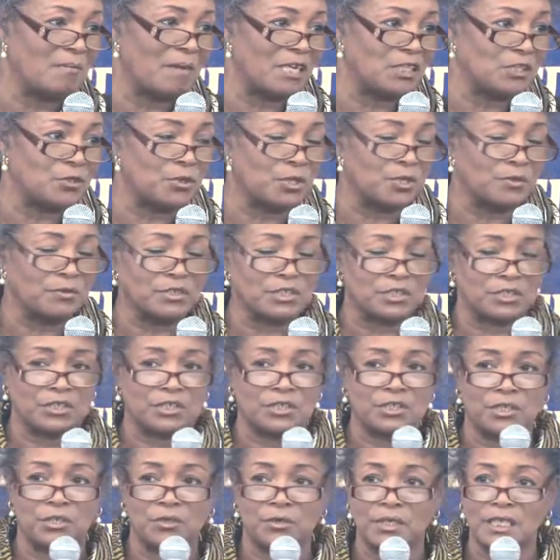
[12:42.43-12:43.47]
my daughter is an
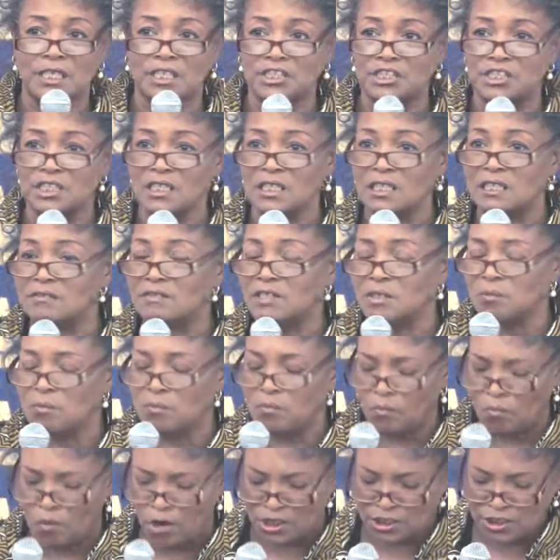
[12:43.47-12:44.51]
attorney and she lives
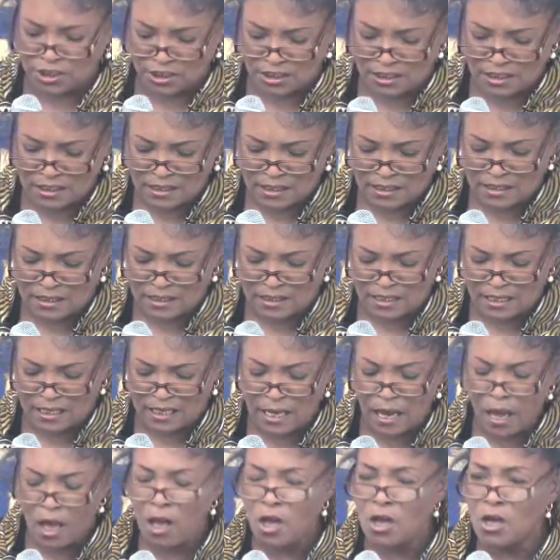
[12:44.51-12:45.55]
in Washington, D.C.